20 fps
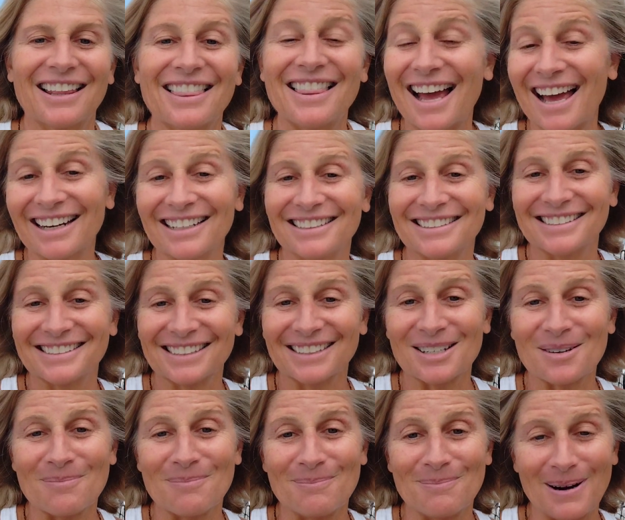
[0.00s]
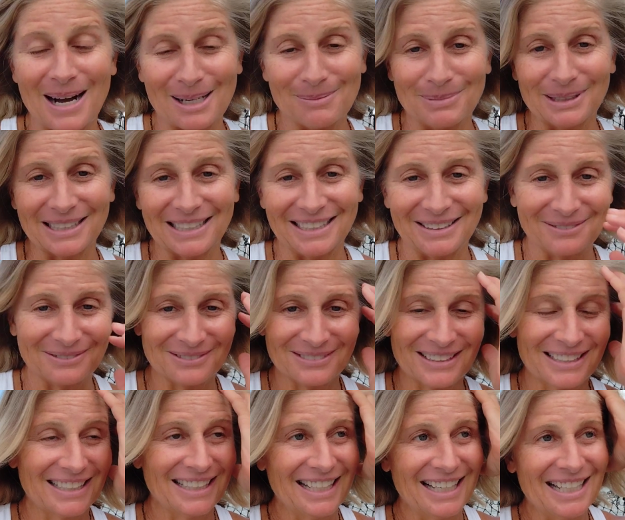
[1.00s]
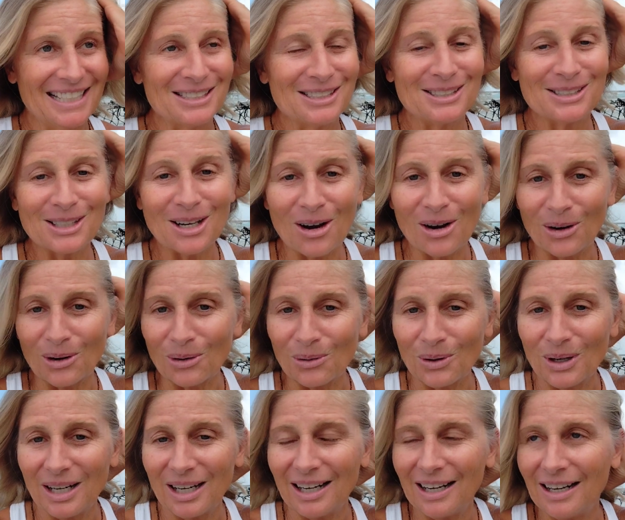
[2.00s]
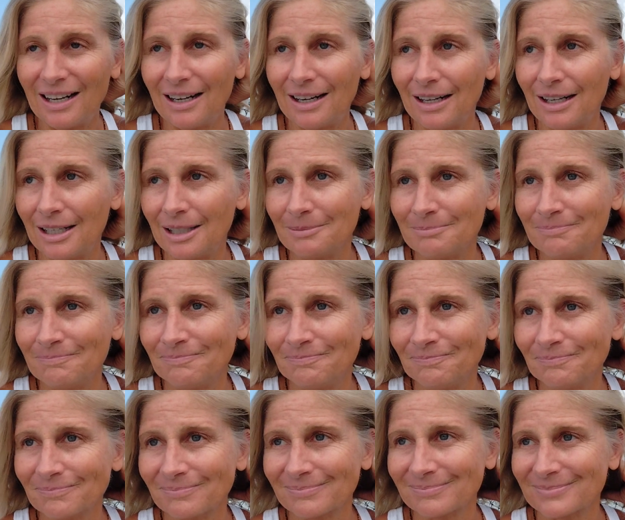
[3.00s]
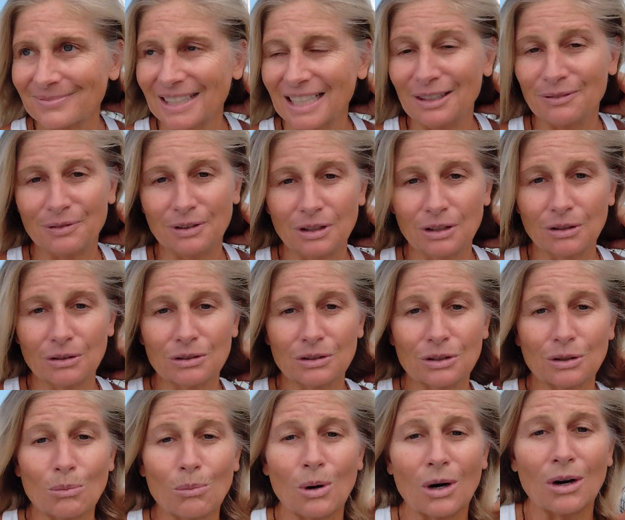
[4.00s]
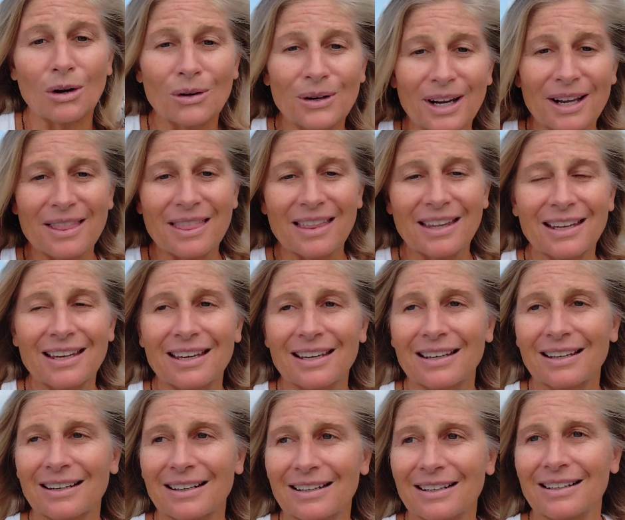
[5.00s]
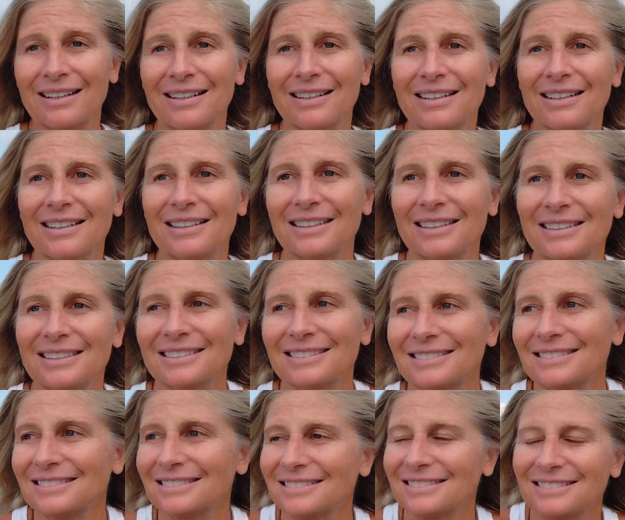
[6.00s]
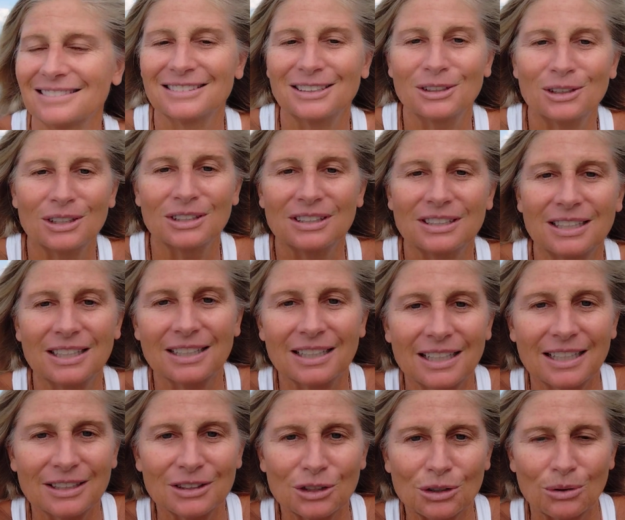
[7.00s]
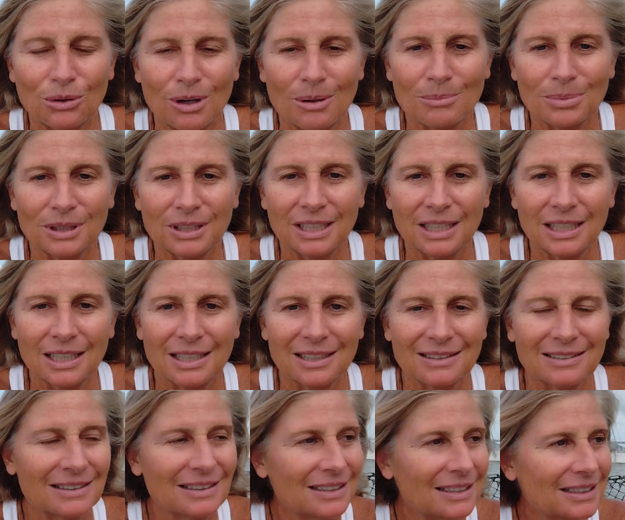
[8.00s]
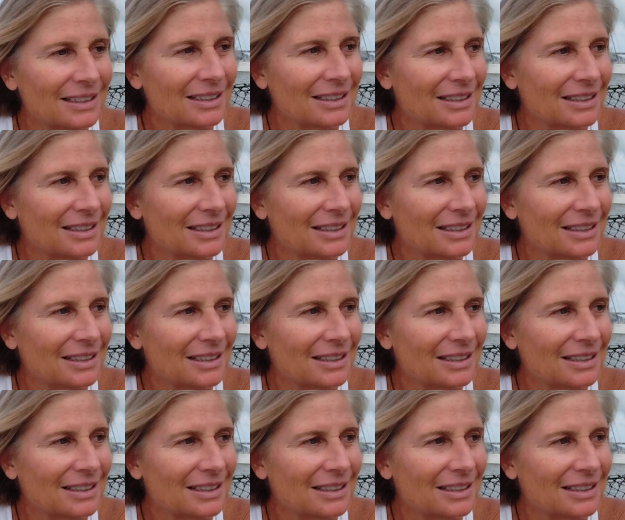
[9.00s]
That is my belief. So, um, if you notice the world, I think uh, you can see that it's crumbling and